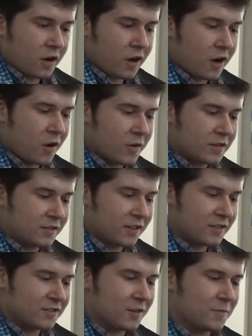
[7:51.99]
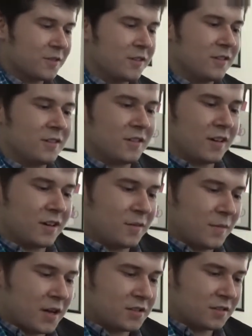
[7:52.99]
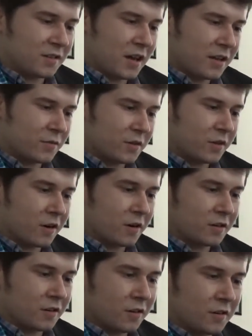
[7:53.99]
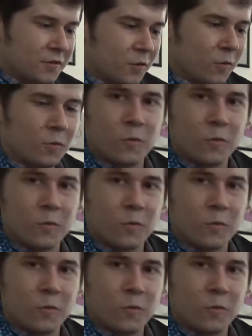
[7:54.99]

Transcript: Oh, he sent Jumpkey a Magic the Gathering card called